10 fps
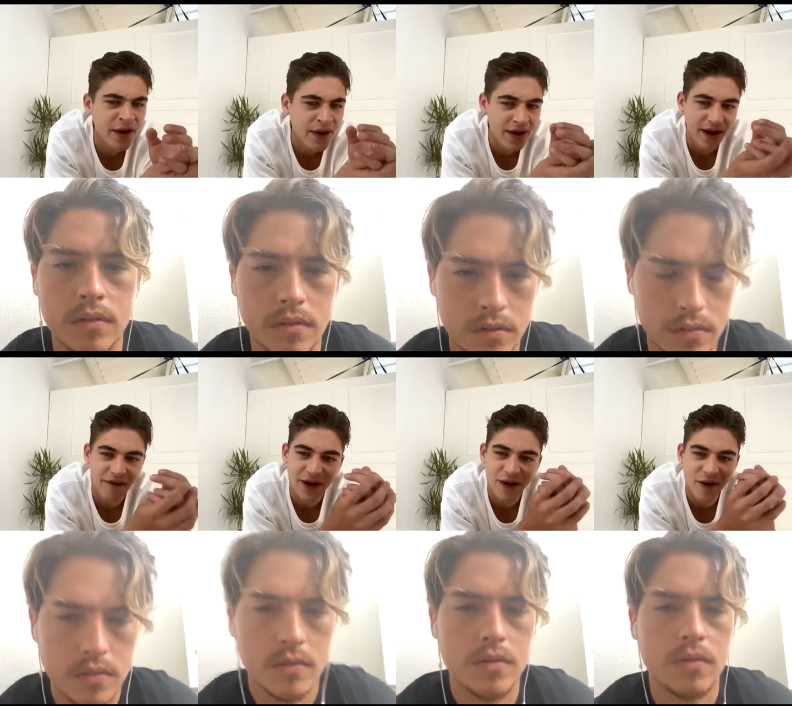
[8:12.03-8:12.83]
Speaker 1: I think
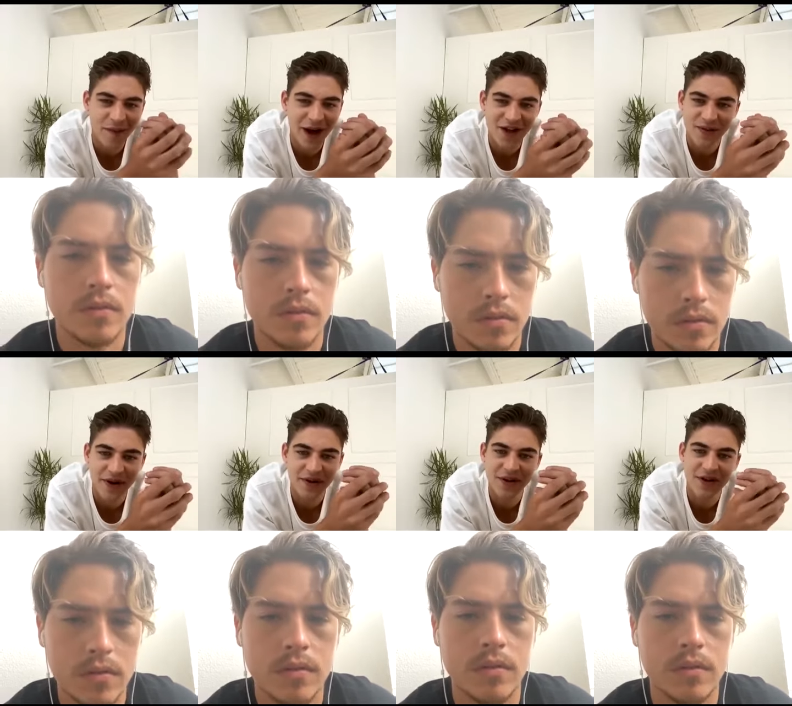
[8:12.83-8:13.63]
a lot of my
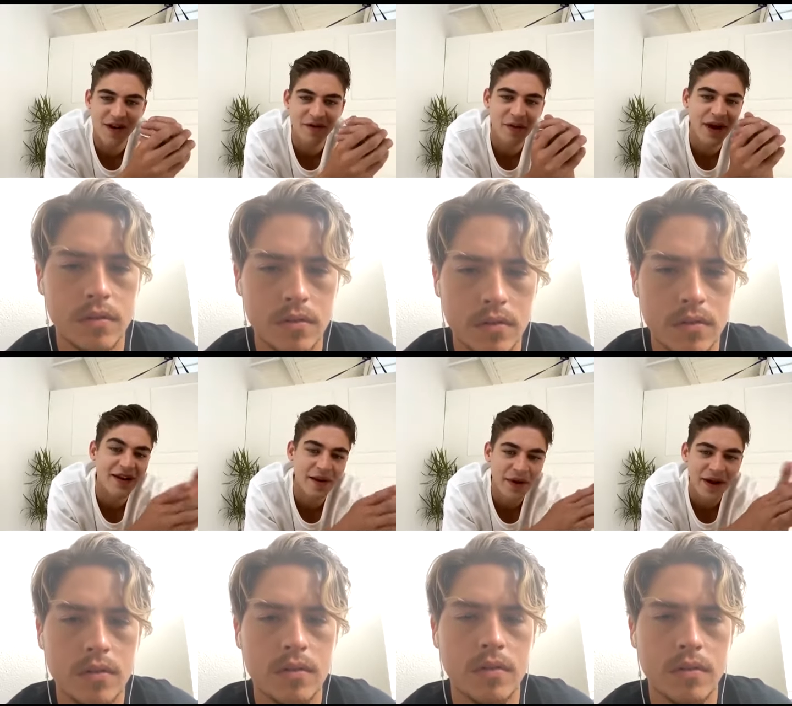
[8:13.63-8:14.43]
experiences come from like
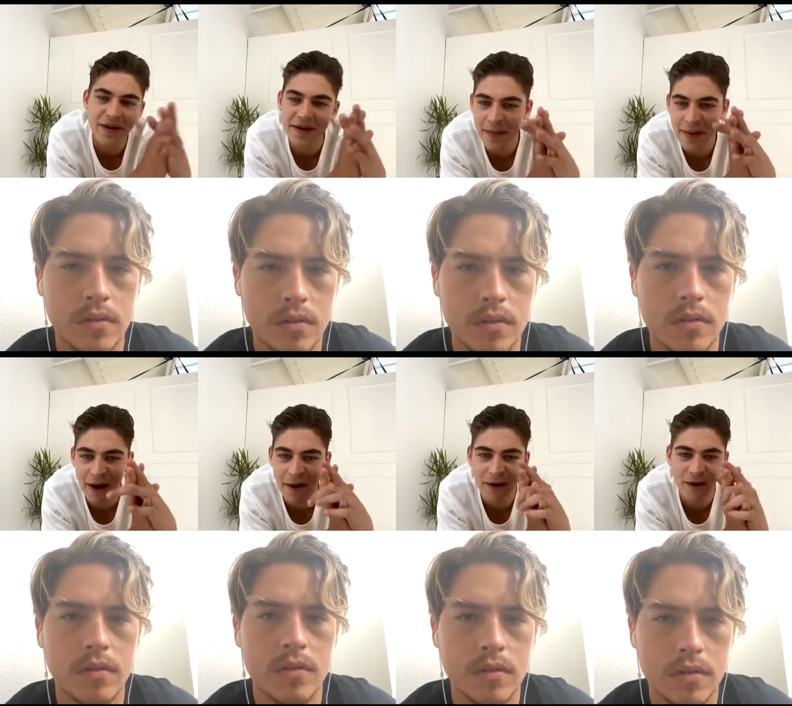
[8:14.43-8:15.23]
dip in, dip out,
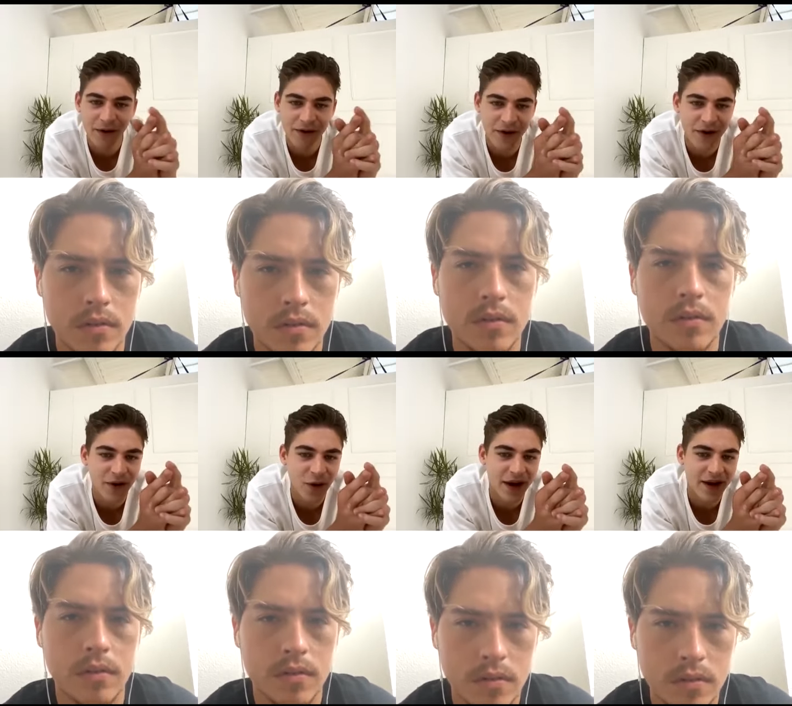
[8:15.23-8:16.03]
or you know,
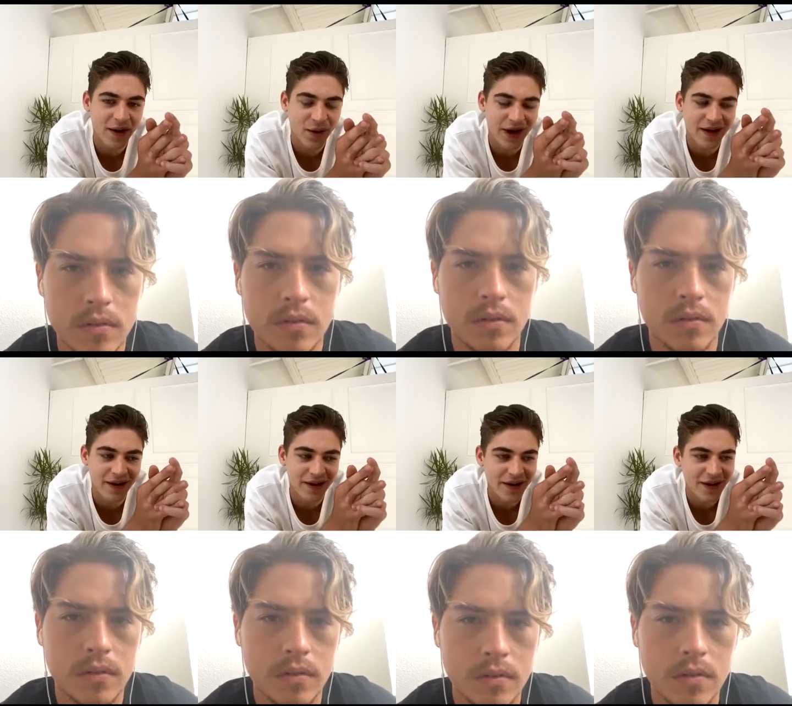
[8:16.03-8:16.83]
quick, quick
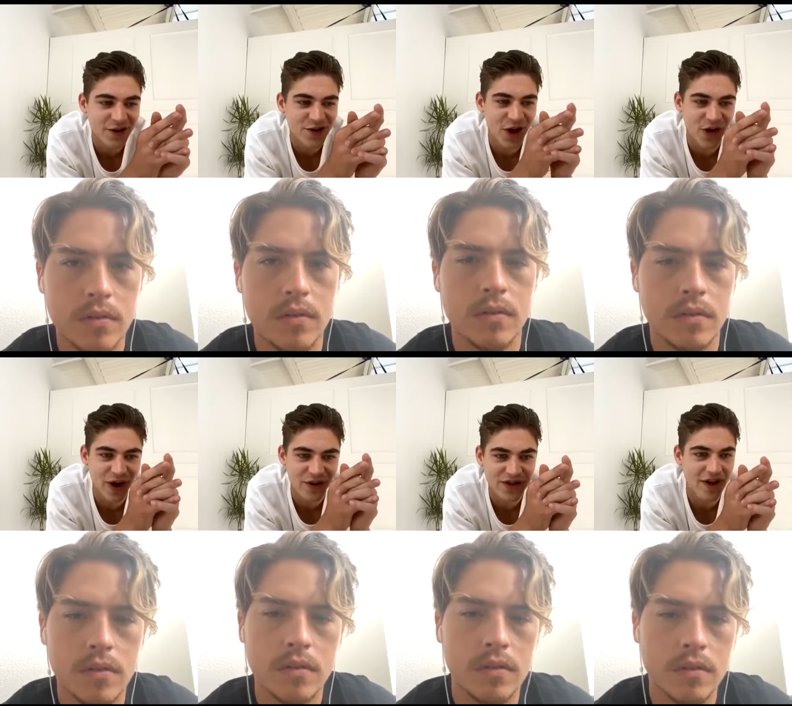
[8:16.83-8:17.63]
turnaround
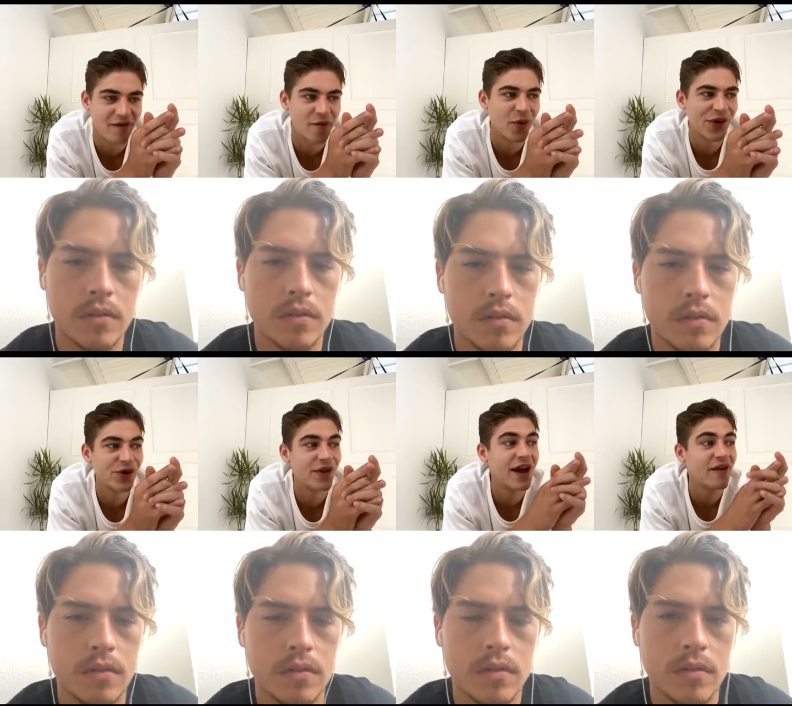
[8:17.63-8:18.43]
stuff. But when you're
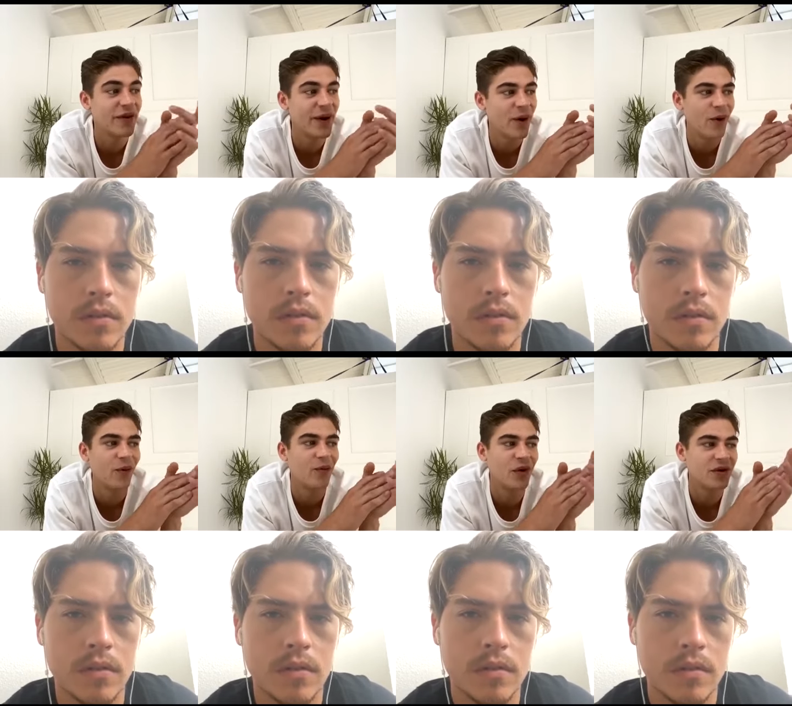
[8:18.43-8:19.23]
there for the whole
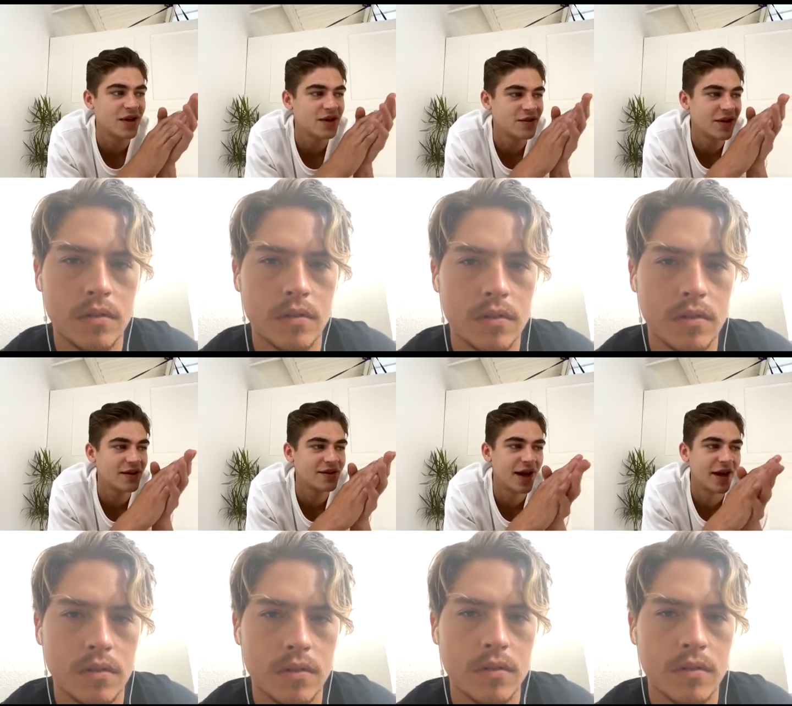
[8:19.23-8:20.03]
process, you get to
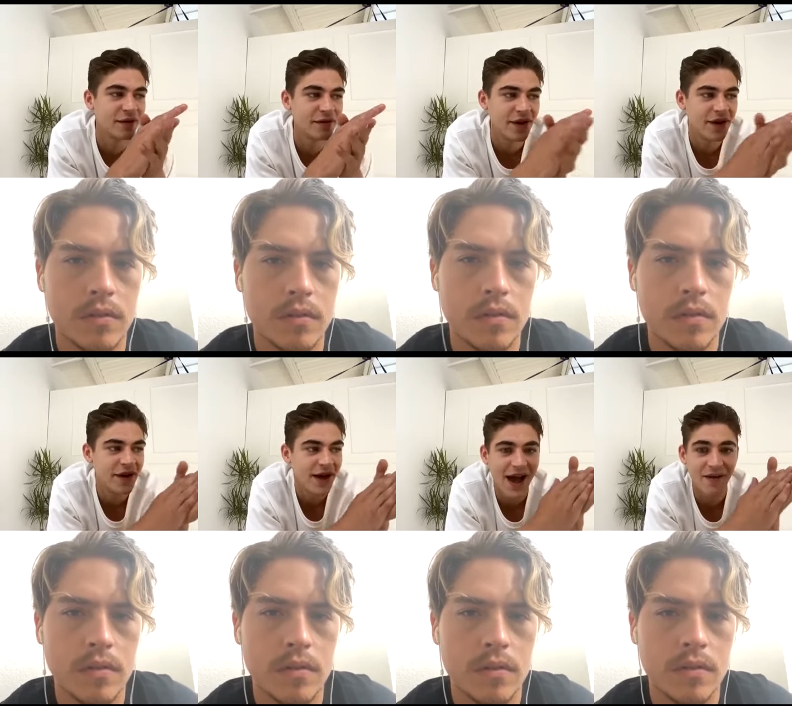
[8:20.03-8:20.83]
kind of
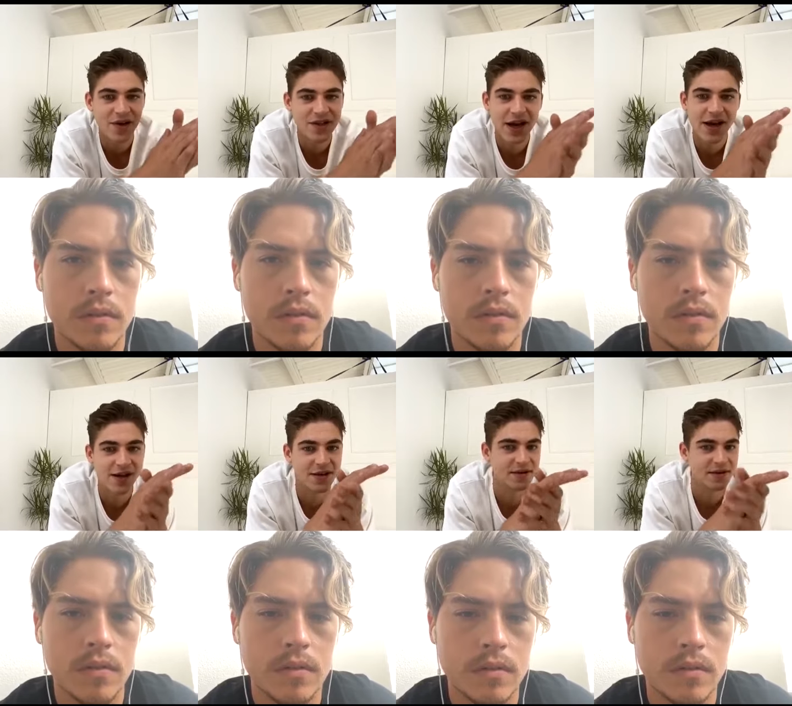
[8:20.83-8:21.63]
have a say
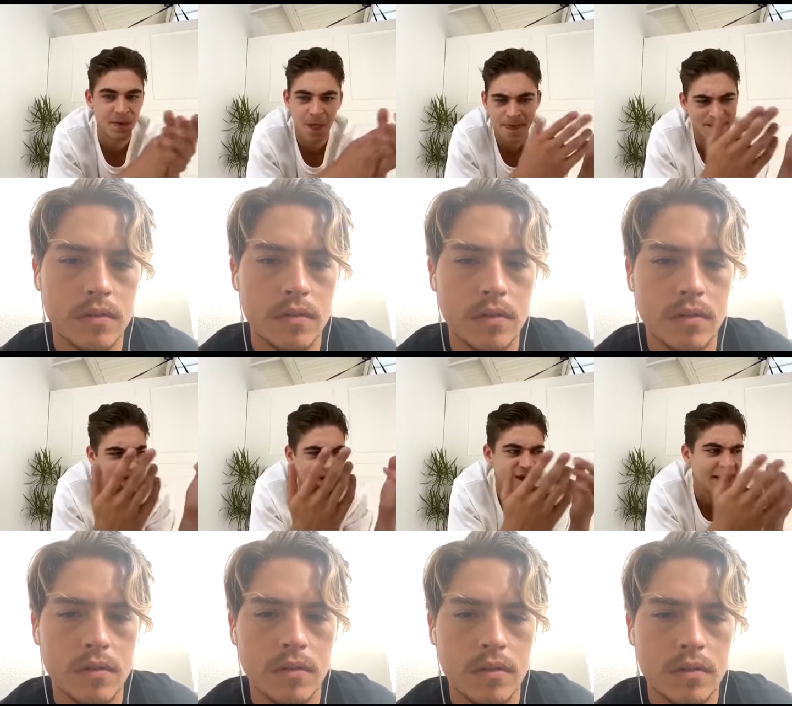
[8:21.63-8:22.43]
in stuff
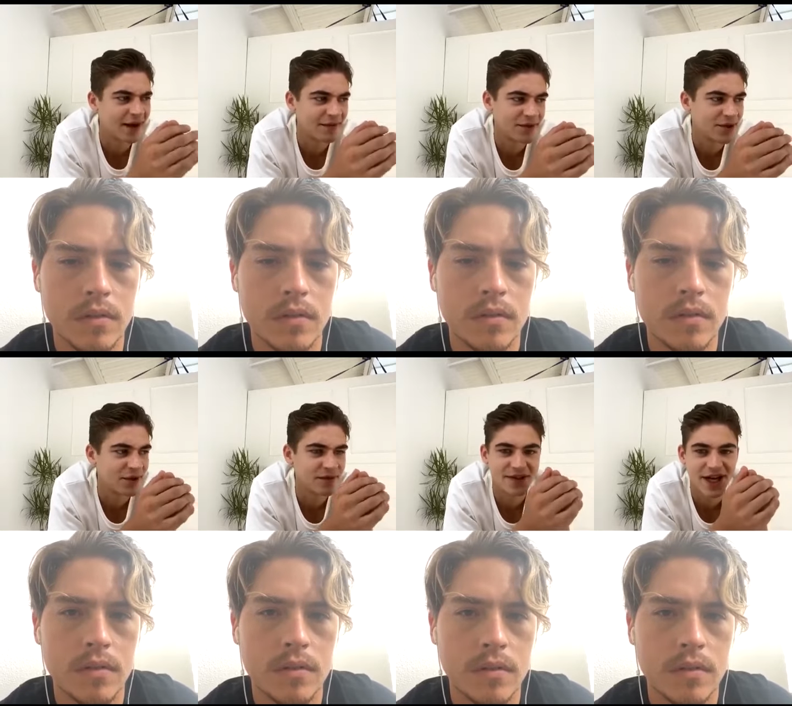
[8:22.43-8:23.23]
like you know
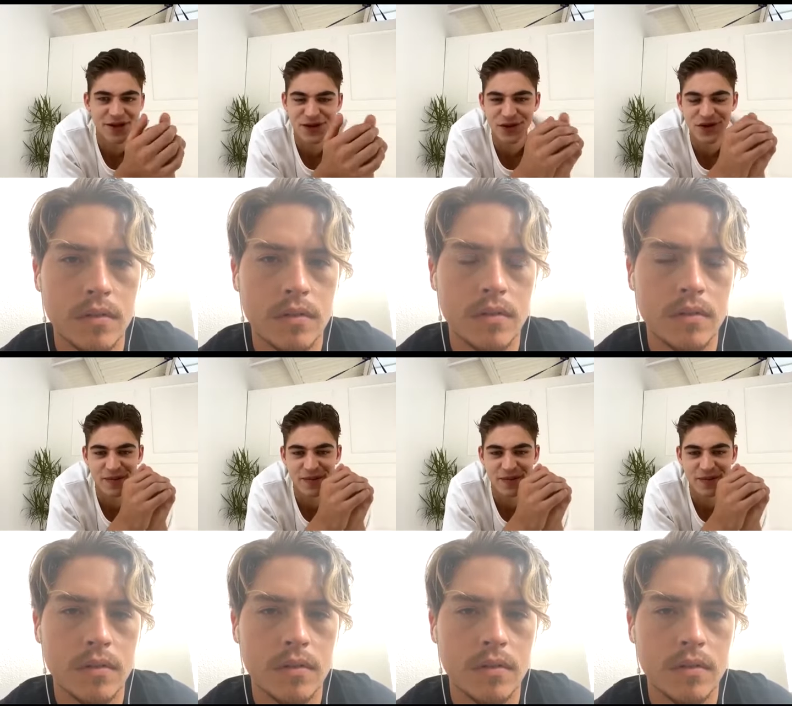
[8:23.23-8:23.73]
tattoos and